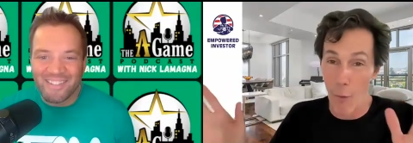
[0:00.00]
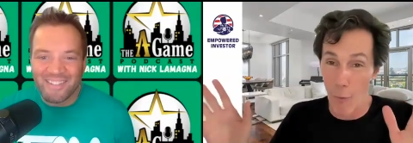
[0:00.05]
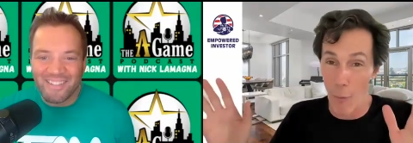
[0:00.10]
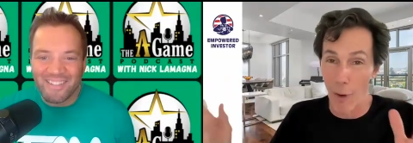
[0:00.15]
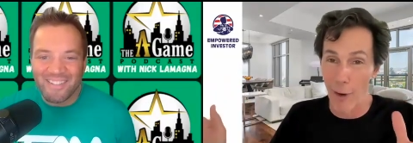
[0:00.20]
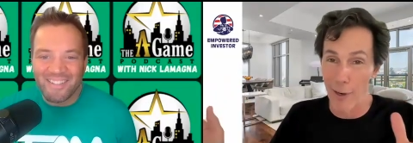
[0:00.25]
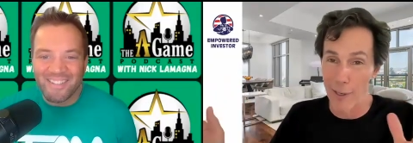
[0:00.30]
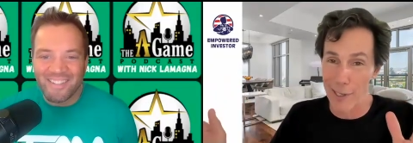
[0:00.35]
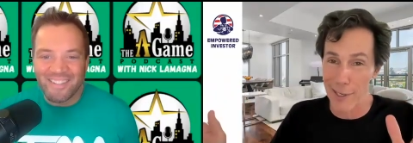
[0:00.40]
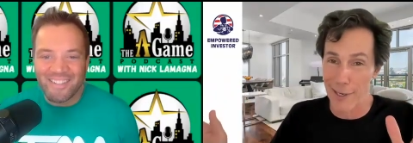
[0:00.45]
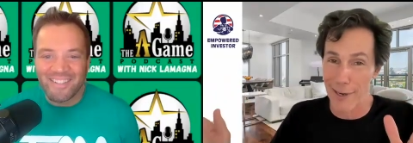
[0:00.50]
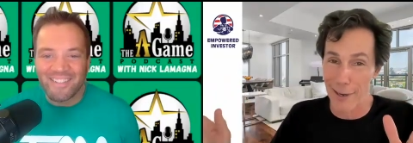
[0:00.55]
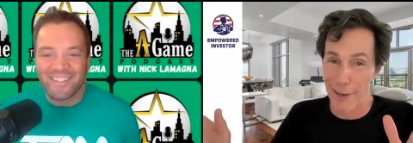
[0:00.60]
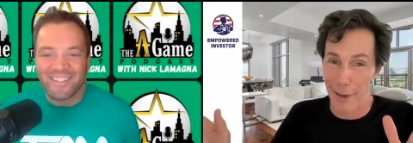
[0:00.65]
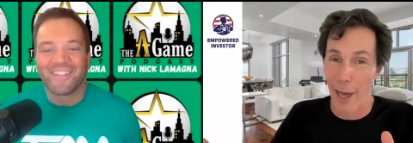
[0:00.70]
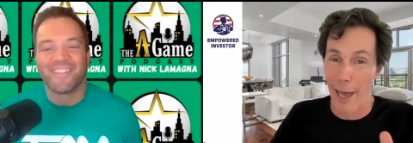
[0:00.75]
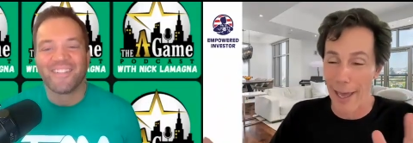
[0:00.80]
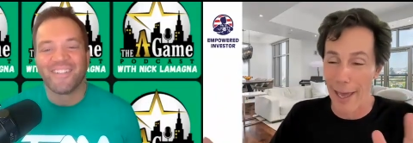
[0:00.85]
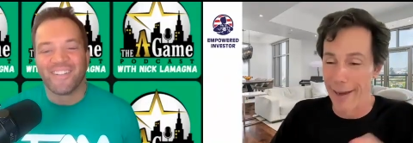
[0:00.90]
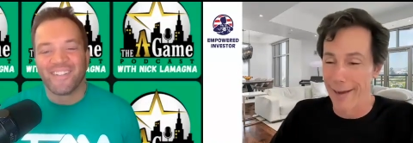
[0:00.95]
Speaker 1: worst
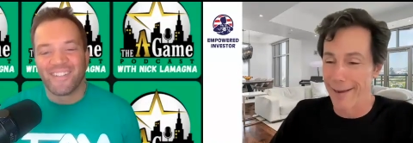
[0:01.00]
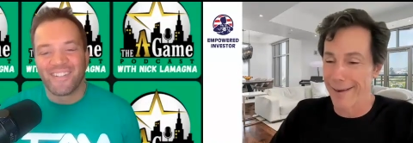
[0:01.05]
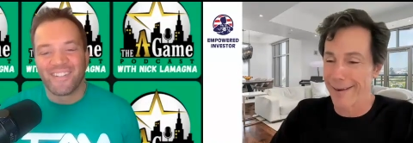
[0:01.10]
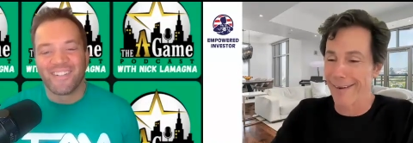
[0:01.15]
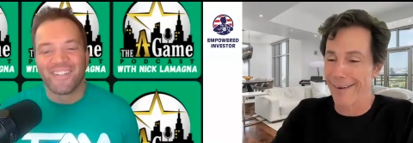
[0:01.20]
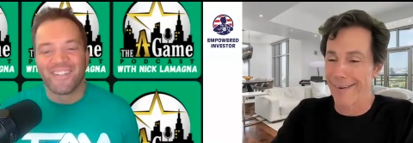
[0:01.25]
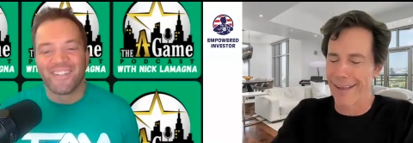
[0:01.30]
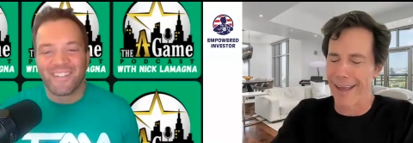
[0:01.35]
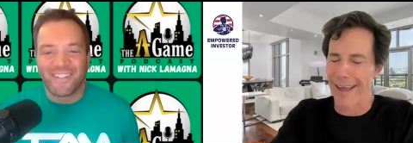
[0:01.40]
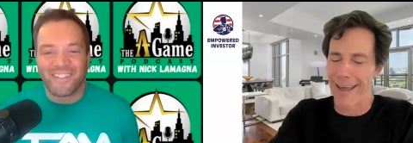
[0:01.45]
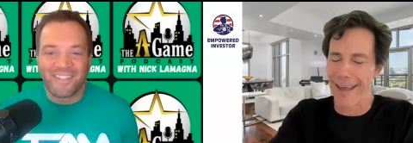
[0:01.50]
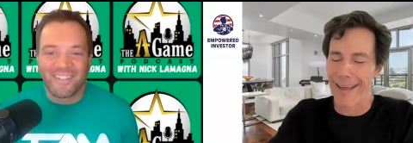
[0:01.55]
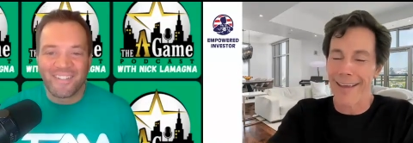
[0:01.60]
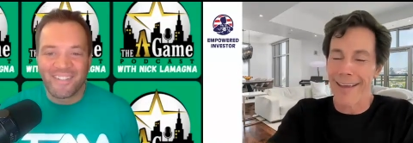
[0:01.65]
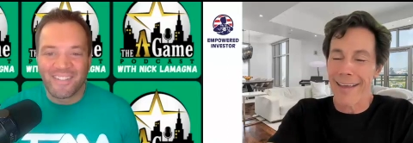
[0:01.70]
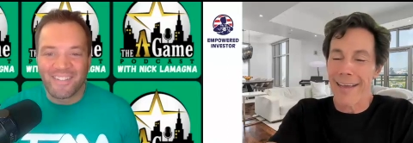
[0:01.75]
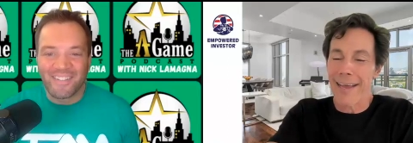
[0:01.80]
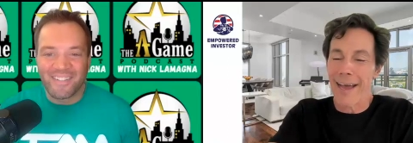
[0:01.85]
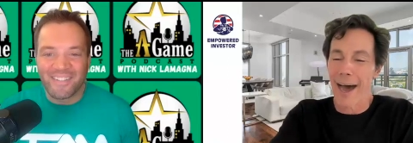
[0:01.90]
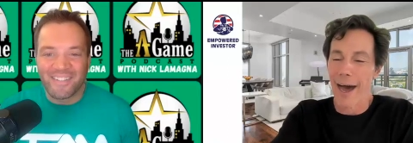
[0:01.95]
client. Okay.
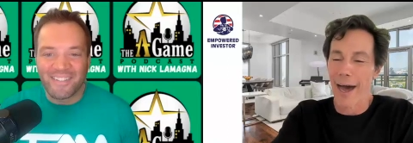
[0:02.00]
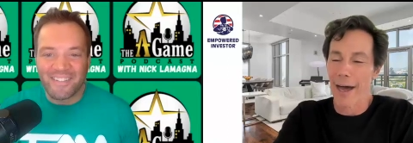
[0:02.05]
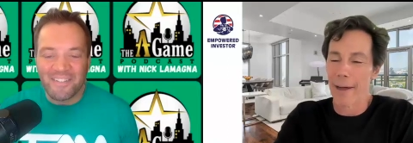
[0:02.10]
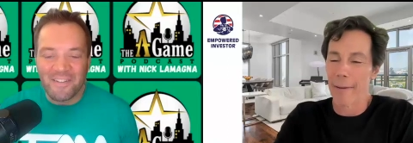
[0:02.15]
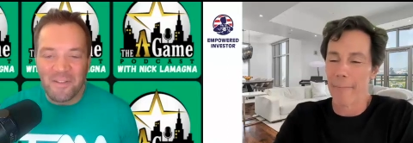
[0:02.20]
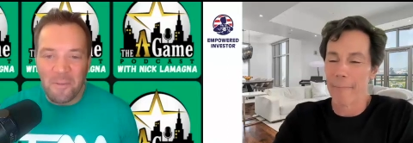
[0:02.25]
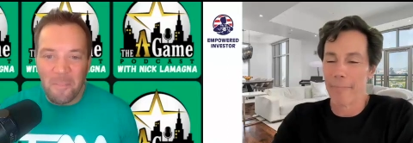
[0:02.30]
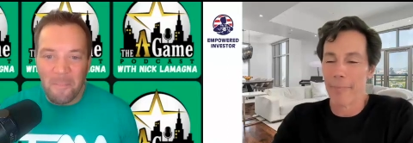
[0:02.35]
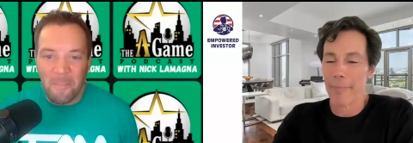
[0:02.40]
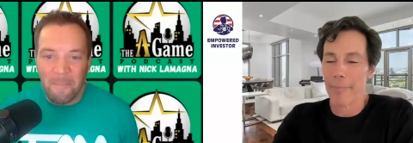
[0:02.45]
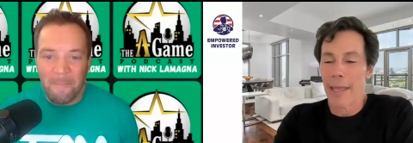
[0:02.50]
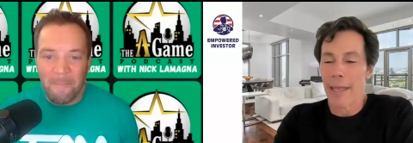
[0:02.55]
The